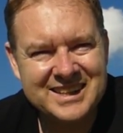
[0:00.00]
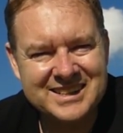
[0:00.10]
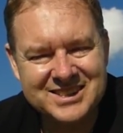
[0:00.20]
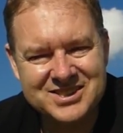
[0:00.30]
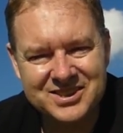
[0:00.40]

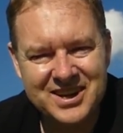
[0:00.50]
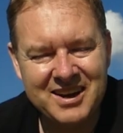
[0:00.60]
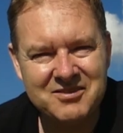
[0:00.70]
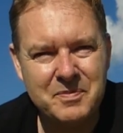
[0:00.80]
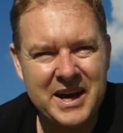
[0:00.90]
that you do
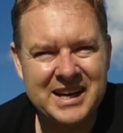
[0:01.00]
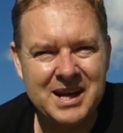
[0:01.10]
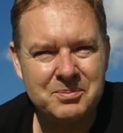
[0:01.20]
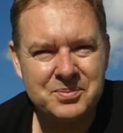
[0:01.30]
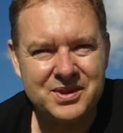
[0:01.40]
have
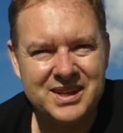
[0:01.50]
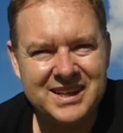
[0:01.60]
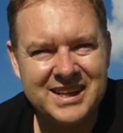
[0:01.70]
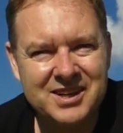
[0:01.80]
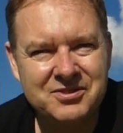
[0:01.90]
backup
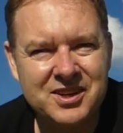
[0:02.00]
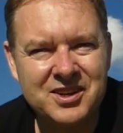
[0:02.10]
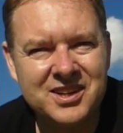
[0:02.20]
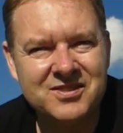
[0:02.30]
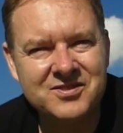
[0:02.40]
for
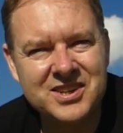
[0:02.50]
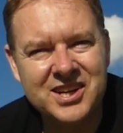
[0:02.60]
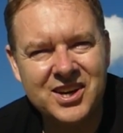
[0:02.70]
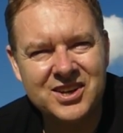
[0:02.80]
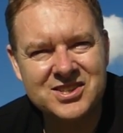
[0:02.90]
your
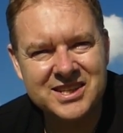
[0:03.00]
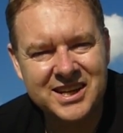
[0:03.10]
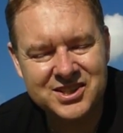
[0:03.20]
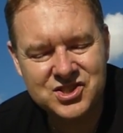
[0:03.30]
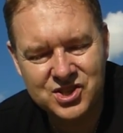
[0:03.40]
videos
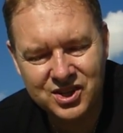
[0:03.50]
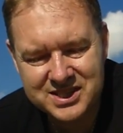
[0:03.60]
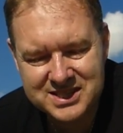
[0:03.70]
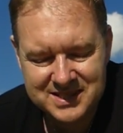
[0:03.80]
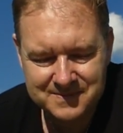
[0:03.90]
and
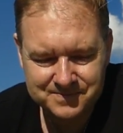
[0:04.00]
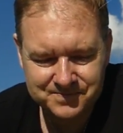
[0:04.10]
shots.